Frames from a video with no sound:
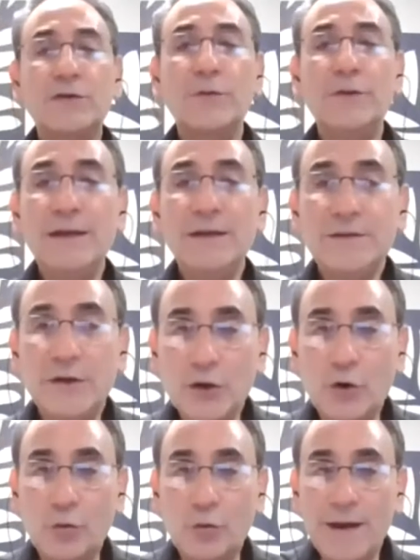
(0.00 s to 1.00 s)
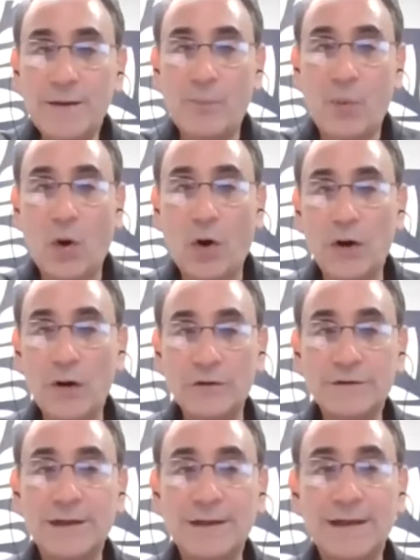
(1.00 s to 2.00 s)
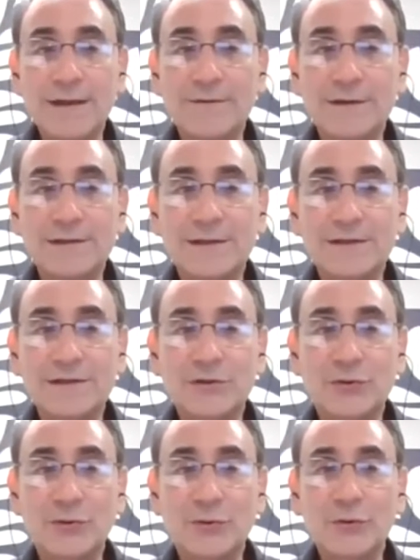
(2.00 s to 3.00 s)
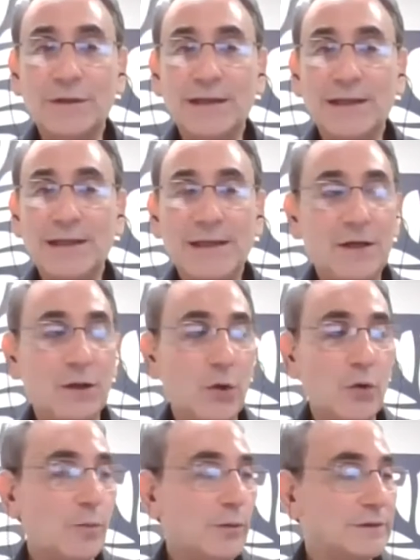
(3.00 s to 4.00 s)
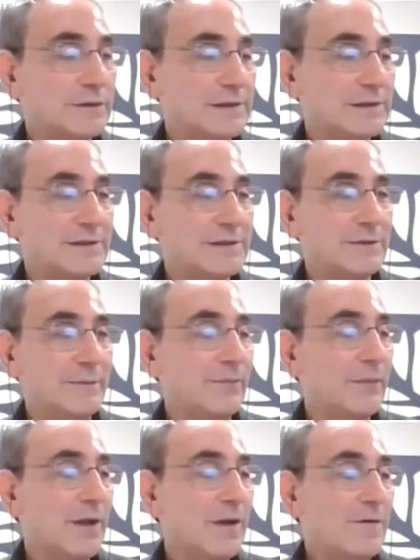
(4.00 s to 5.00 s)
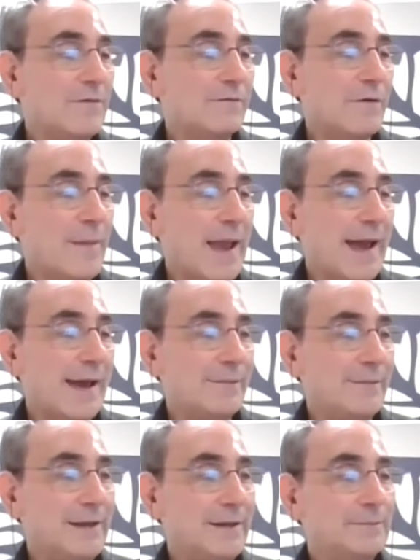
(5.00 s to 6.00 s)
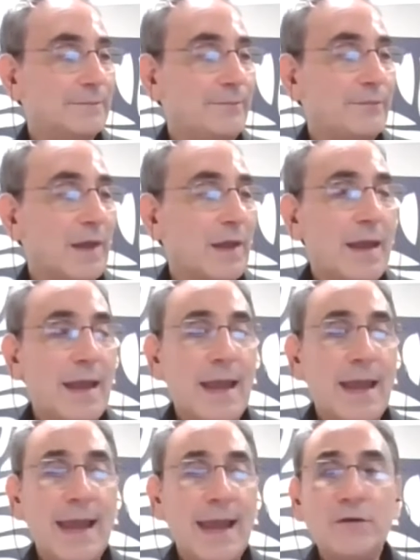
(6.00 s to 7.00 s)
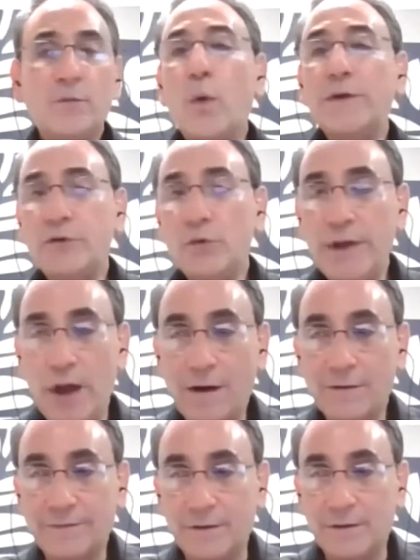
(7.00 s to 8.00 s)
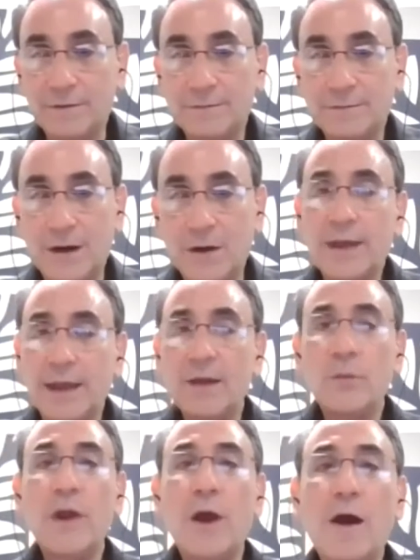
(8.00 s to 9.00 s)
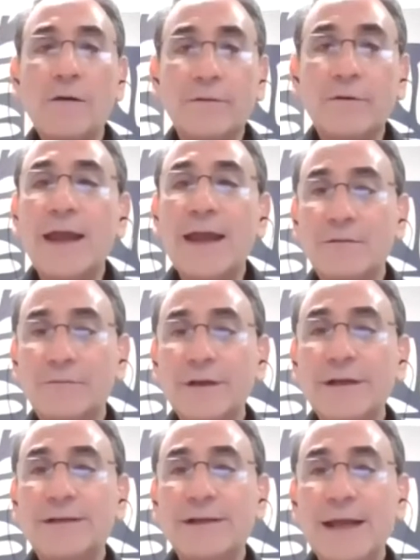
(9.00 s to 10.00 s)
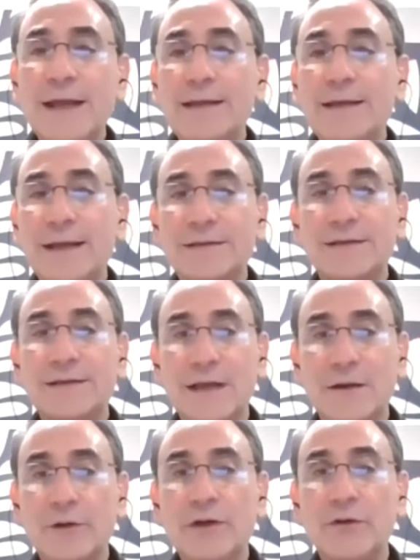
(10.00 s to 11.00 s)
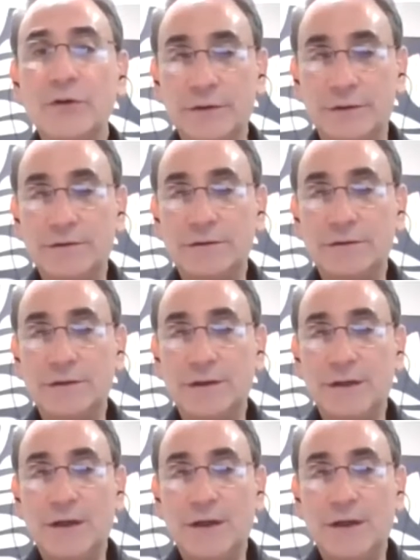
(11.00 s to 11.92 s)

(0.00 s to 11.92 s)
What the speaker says: So these are great partners that give us this turnkey global system from Atomy. And what do we offer? Okay, we offer everyday necessary goods.